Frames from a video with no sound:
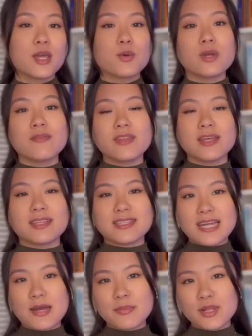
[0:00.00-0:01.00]
We've linked this
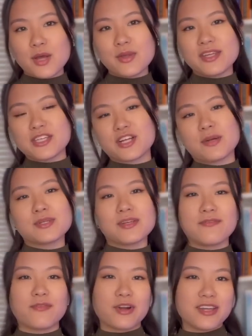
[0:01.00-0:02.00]
down below in the description
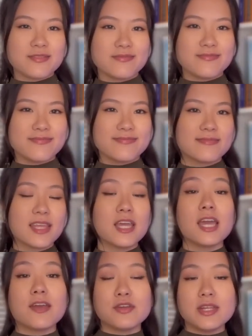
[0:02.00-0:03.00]
for you.
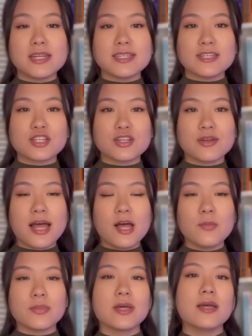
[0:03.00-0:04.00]
If you need additional
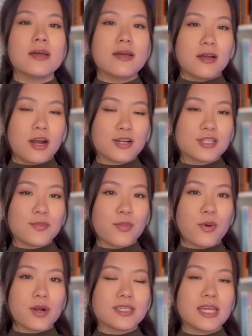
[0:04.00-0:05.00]
help, our
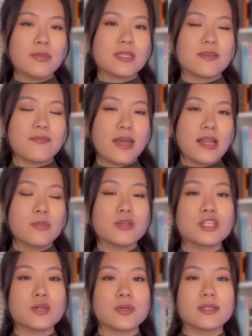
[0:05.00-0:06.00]
support team is available
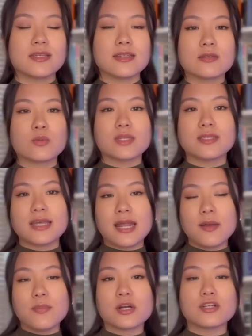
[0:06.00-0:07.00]
to assist with
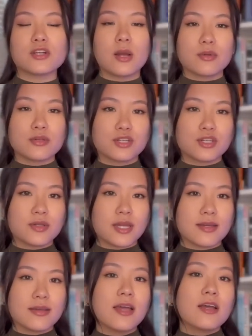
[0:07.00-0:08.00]
setup or
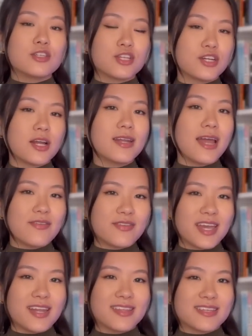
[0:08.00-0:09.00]
troubleshooting, so you're not
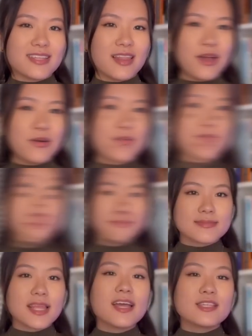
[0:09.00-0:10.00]
navigating this alone.
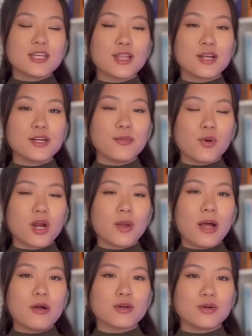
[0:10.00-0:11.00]
To learn more
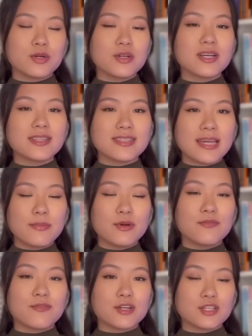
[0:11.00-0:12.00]
about Google Consent
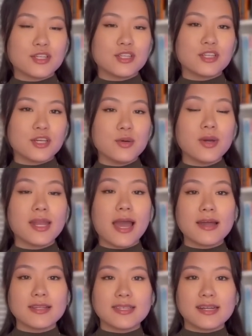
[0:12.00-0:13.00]
Mode version 2 and
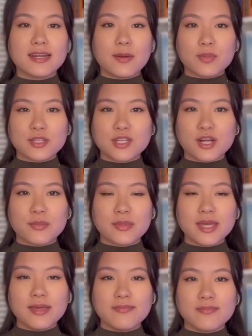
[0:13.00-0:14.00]
how to set it up with
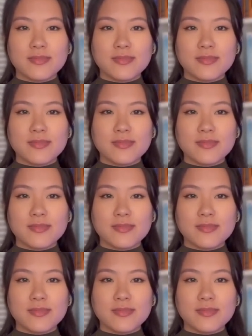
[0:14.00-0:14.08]
Termly,